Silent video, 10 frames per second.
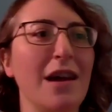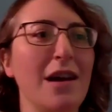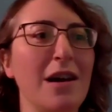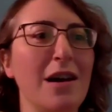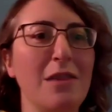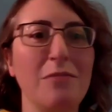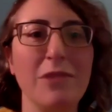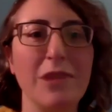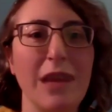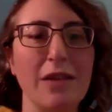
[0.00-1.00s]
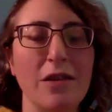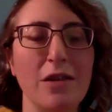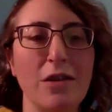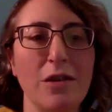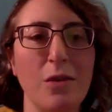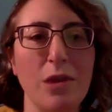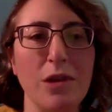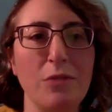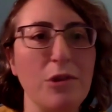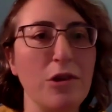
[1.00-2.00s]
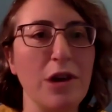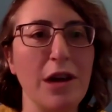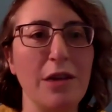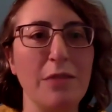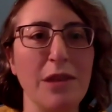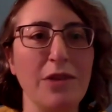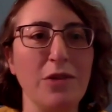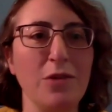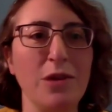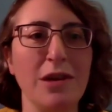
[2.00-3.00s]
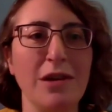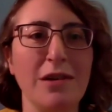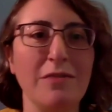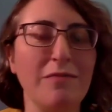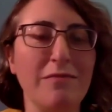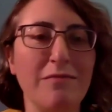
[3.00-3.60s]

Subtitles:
So yeah, so the 1 year program, they do a